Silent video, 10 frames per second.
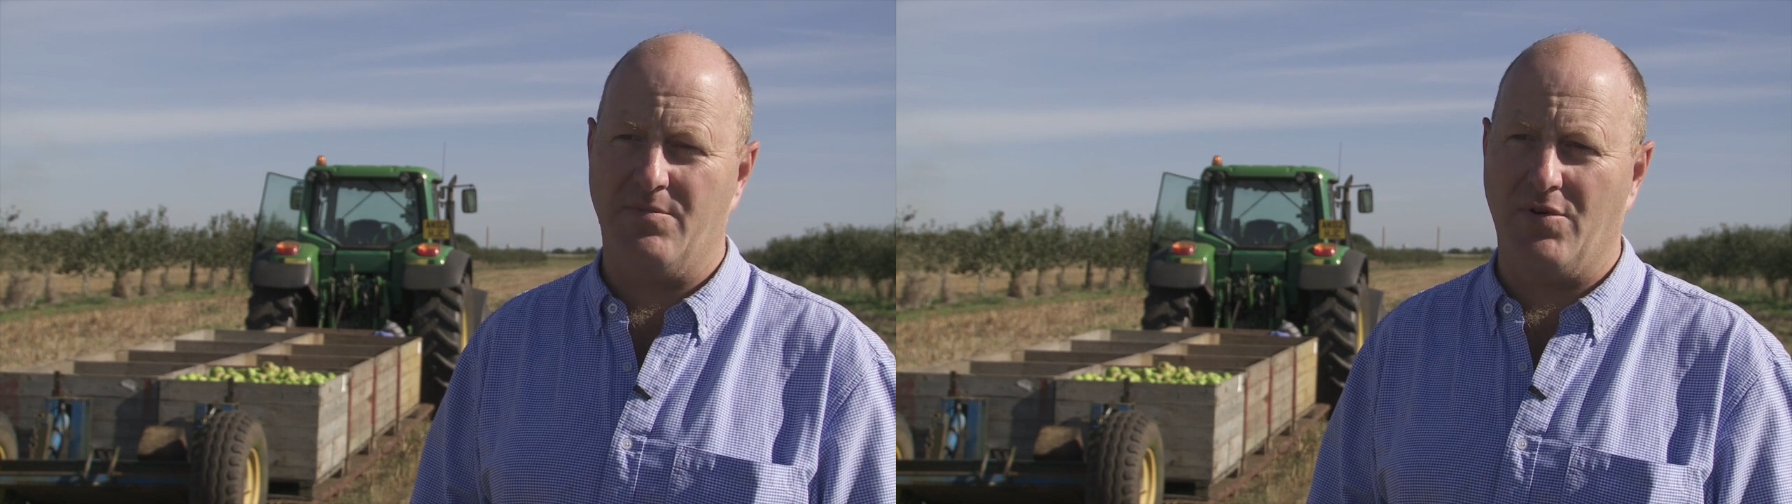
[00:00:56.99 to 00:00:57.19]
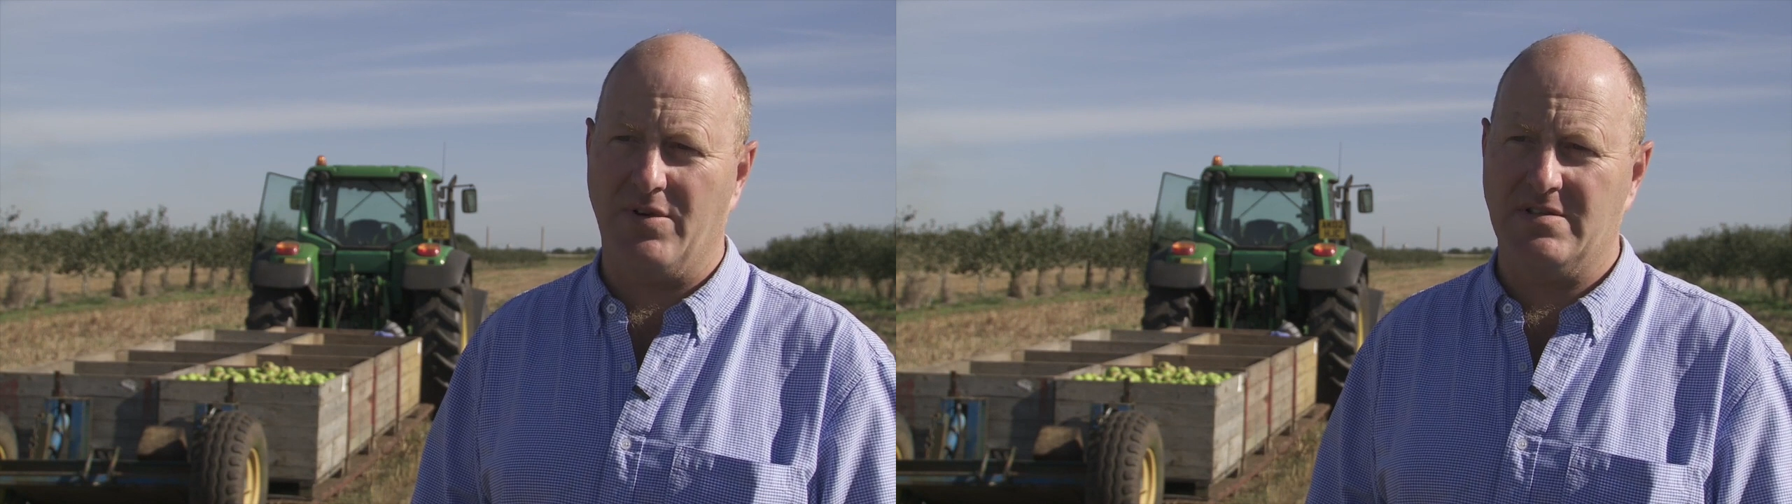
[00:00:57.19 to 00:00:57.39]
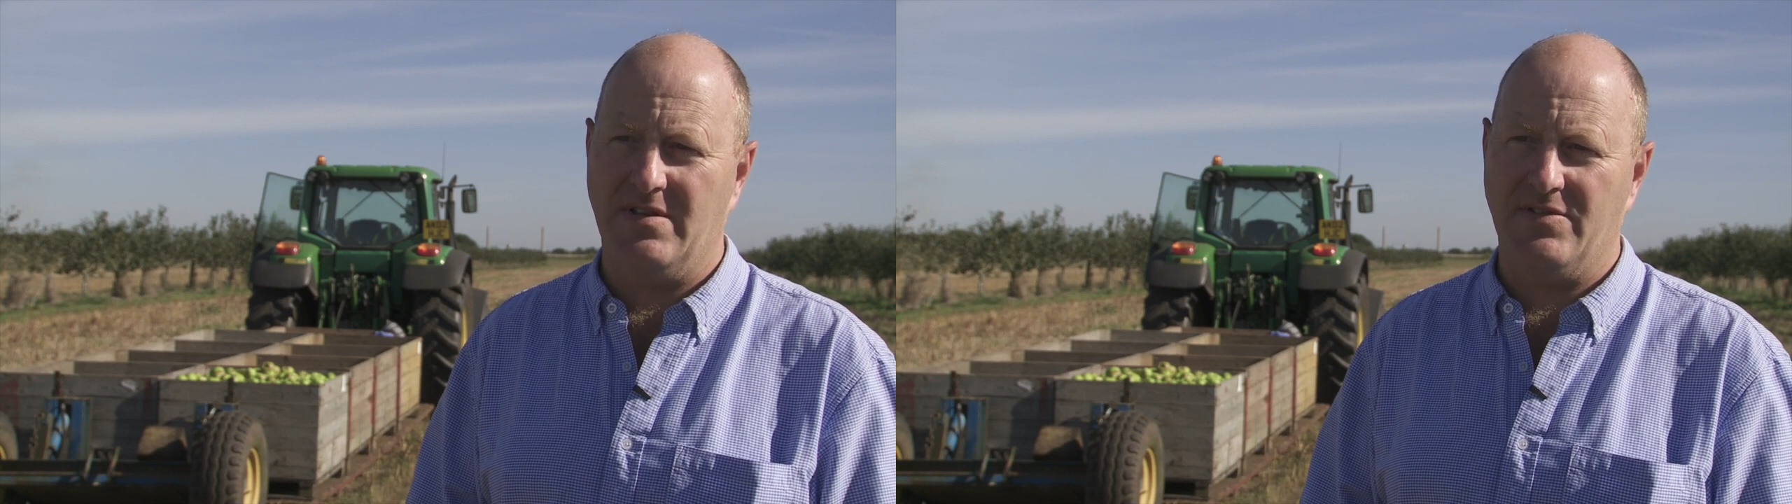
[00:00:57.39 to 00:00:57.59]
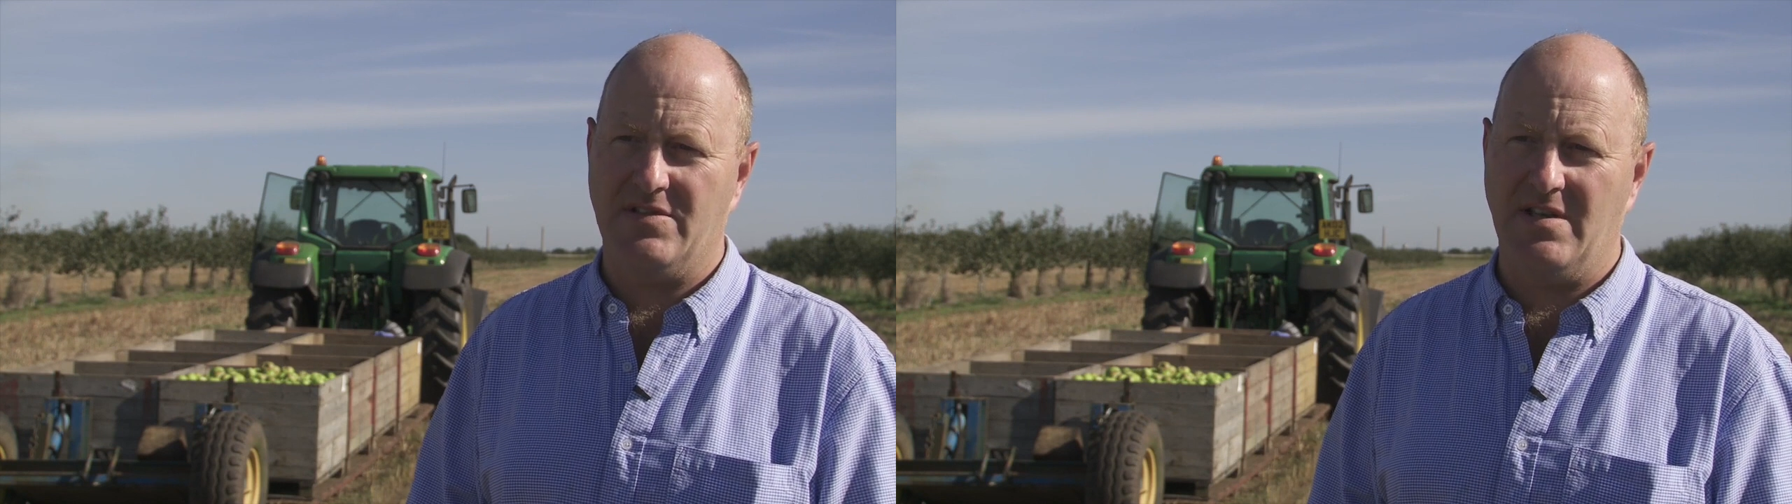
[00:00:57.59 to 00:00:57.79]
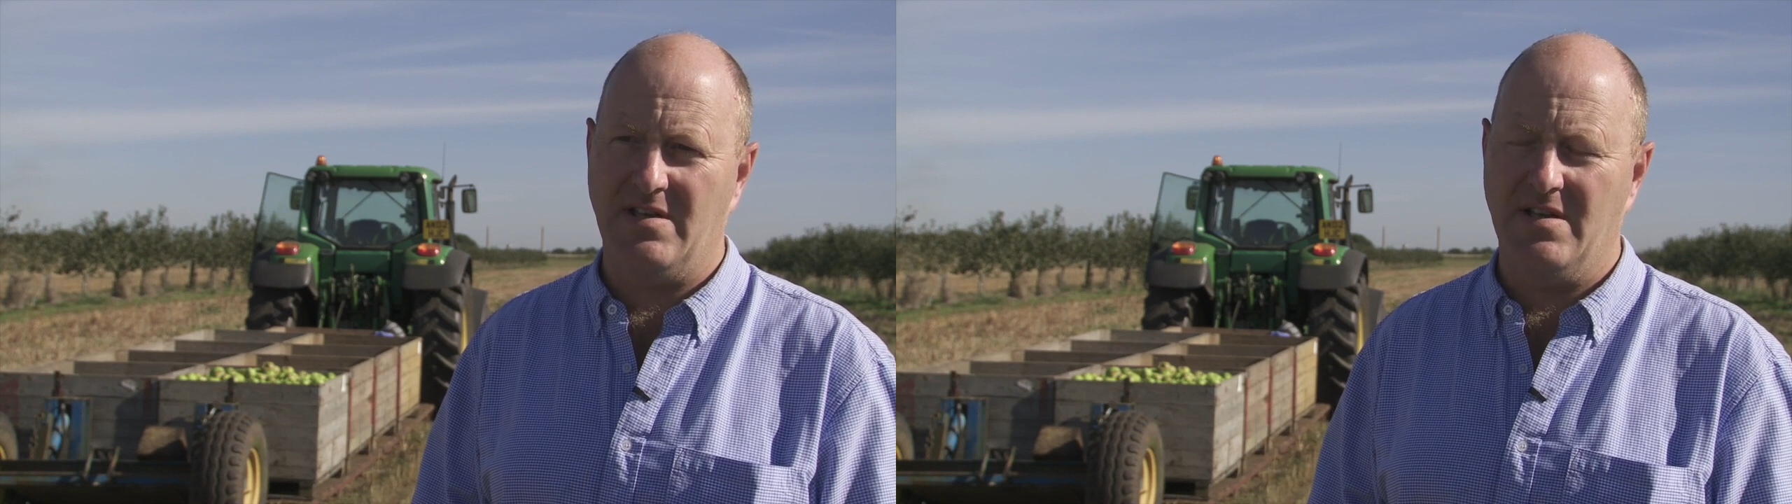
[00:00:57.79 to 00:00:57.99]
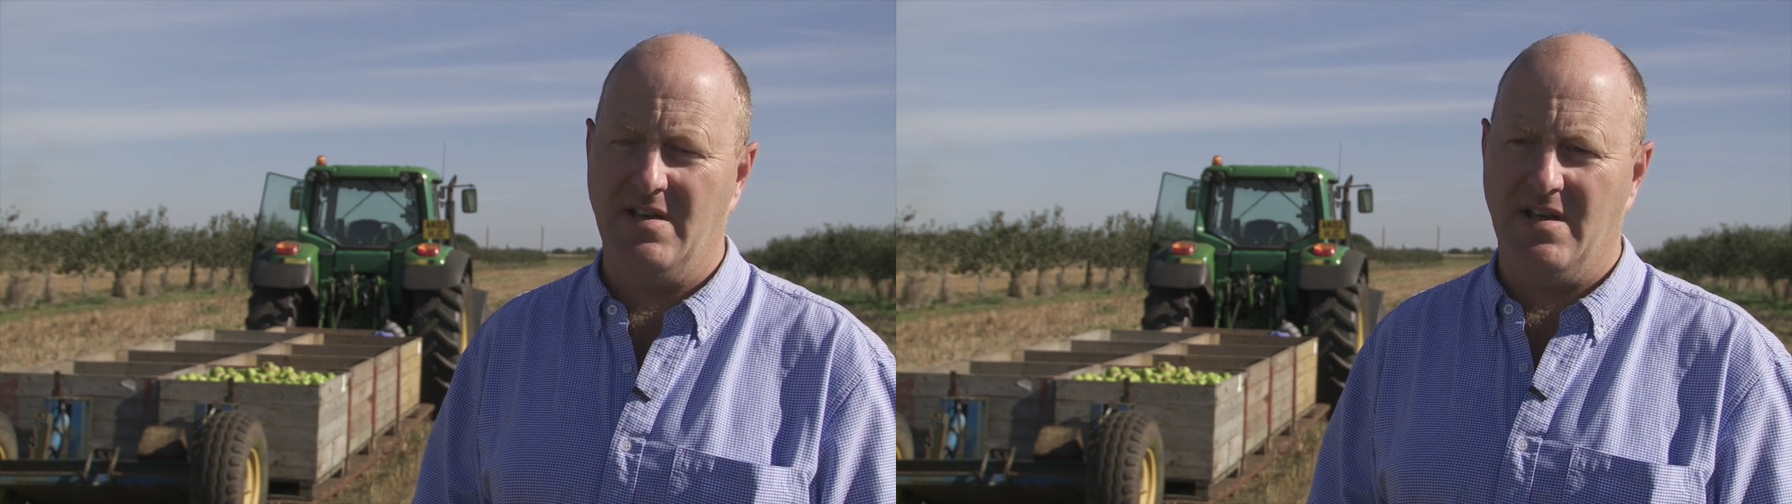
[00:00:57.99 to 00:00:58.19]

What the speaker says: productivity,